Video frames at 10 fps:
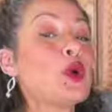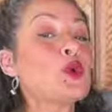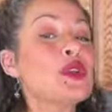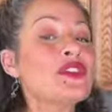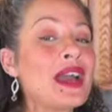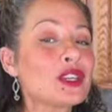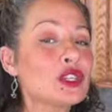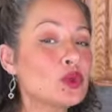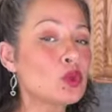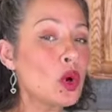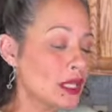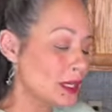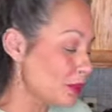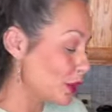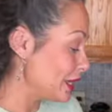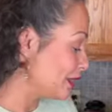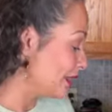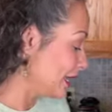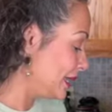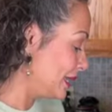We've got a good rolling boil
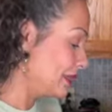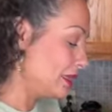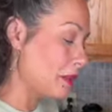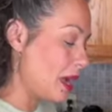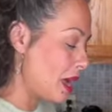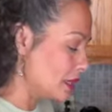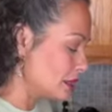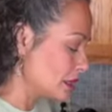in the pot,